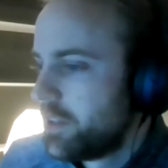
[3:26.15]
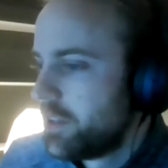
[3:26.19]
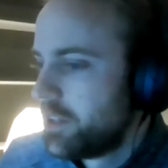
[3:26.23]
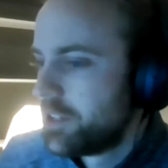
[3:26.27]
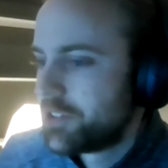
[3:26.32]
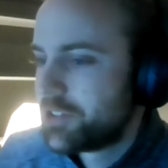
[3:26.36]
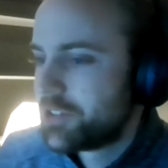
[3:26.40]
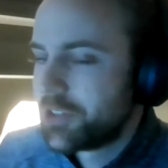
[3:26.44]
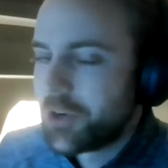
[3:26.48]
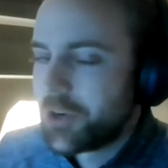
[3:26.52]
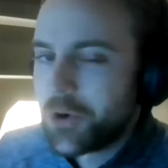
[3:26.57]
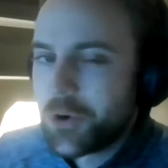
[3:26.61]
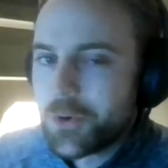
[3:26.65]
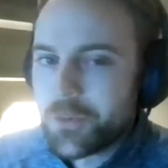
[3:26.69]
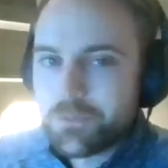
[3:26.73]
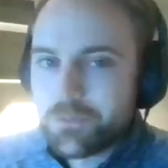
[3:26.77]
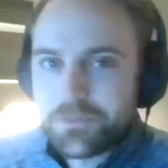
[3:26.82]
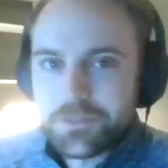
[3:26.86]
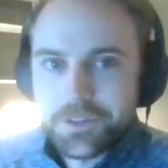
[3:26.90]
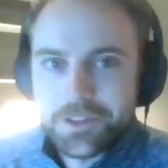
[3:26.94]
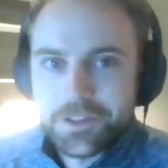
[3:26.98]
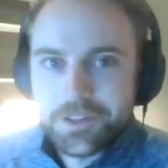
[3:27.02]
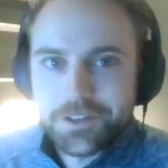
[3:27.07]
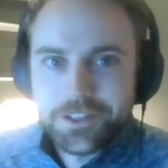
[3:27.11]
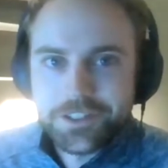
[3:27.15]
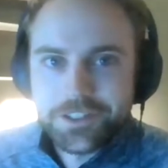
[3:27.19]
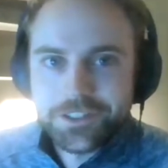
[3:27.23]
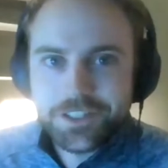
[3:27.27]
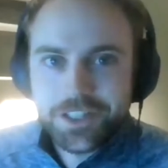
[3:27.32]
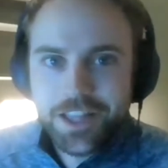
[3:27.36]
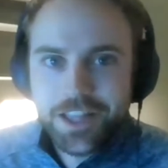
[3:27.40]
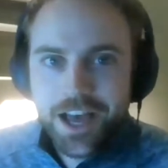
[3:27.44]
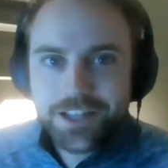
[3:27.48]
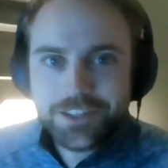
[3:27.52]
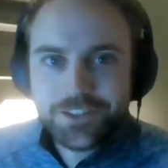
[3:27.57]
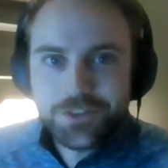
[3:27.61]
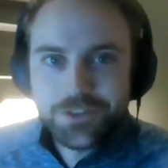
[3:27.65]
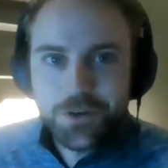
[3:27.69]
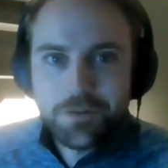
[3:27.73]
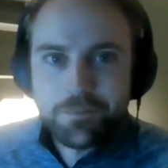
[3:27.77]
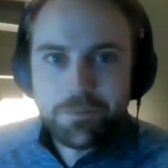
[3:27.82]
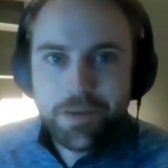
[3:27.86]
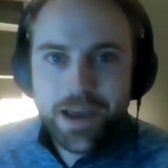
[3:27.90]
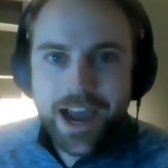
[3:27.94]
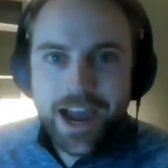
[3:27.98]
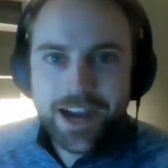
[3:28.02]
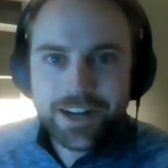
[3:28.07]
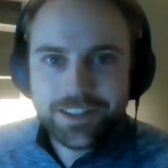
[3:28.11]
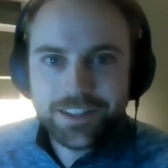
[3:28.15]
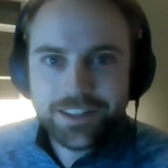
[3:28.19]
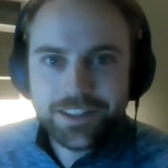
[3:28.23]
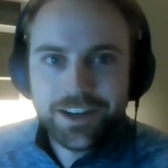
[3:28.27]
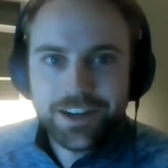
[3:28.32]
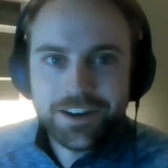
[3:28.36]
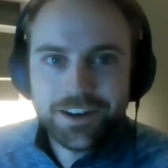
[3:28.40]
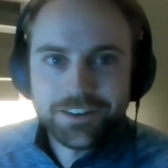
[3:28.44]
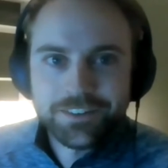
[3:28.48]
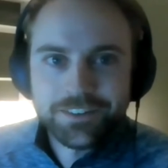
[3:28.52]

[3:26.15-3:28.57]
So there's a lot to unpack there,